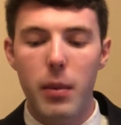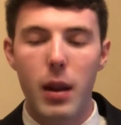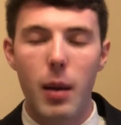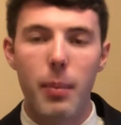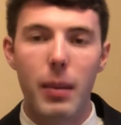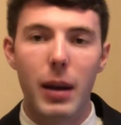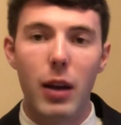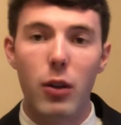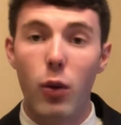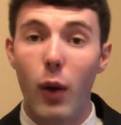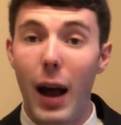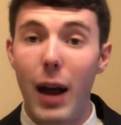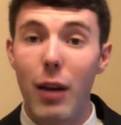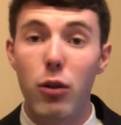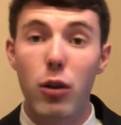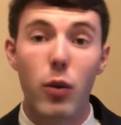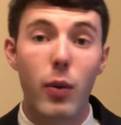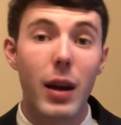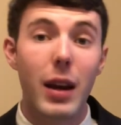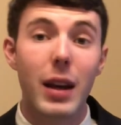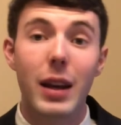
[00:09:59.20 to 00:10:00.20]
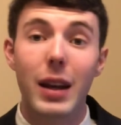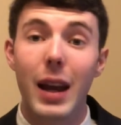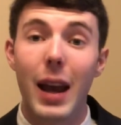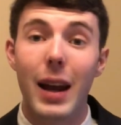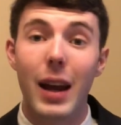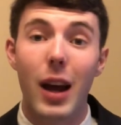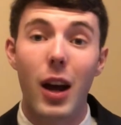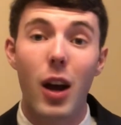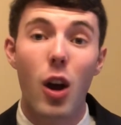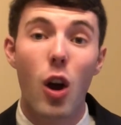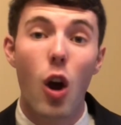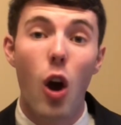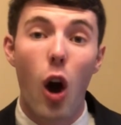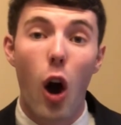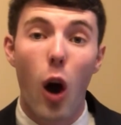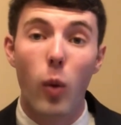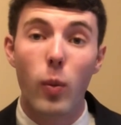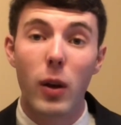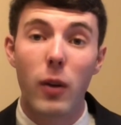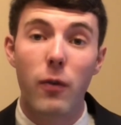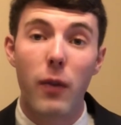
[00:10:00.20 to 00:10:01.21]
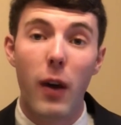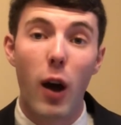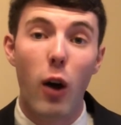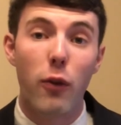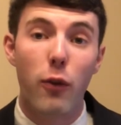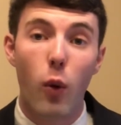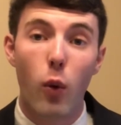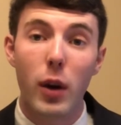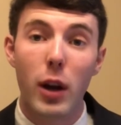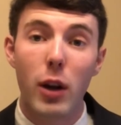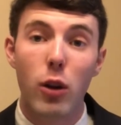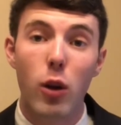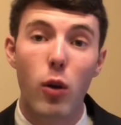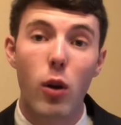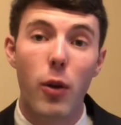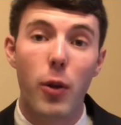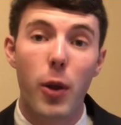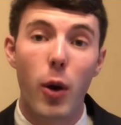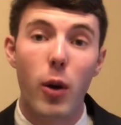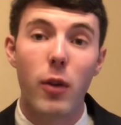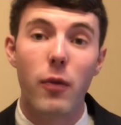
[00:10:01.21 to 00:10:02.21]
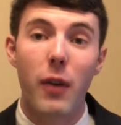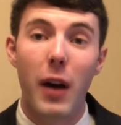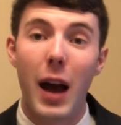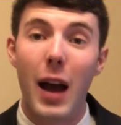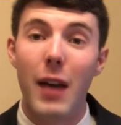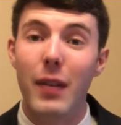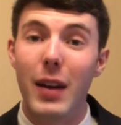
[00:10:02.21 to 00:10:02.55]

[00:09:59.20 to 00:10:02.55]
because last year Indiana only fell 42-35